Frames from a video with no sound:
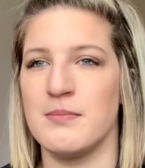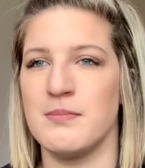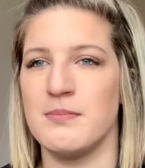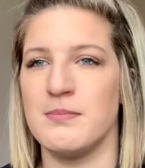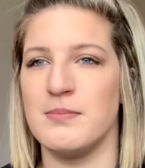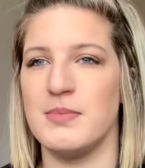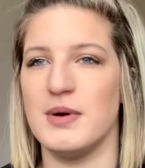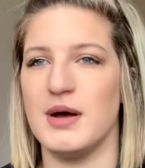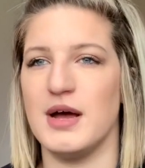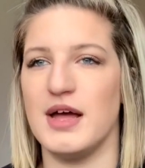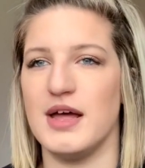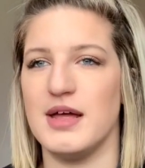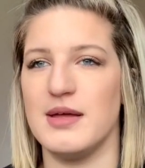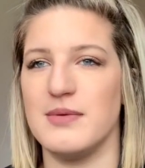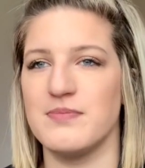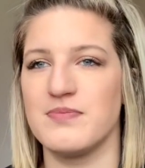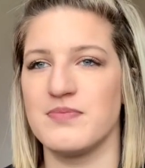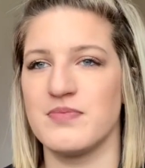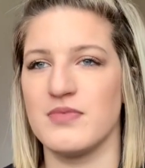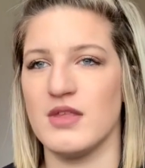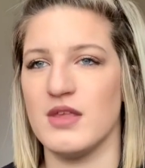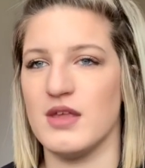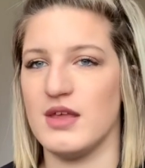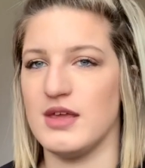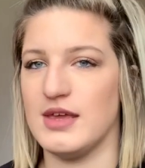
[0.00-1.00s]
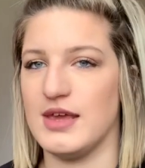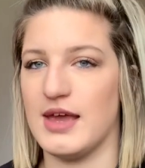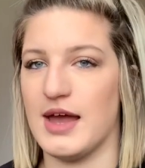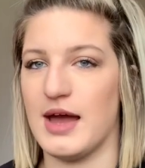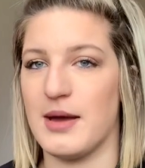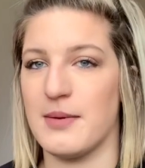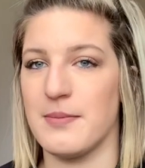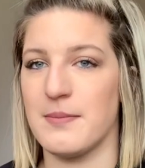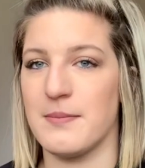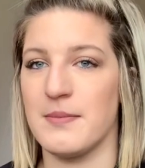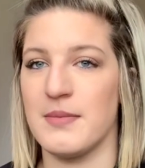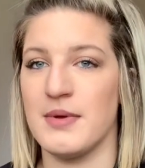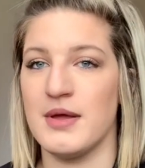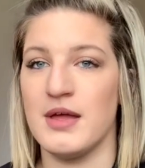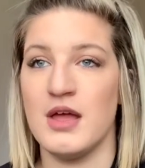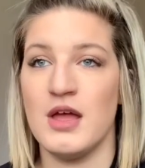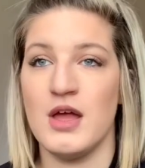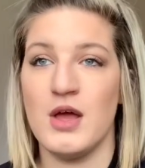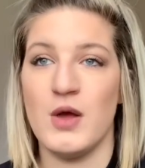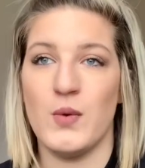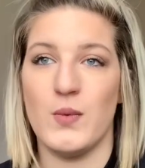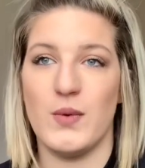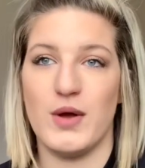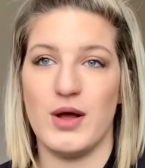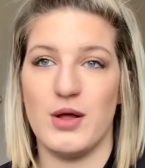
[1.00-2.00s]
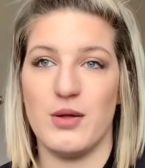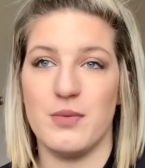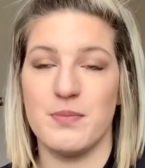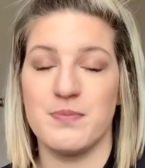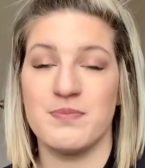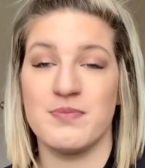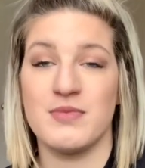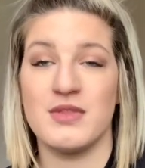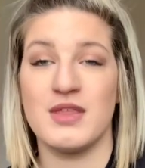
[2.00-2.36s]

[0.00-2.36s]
But yeah, Well,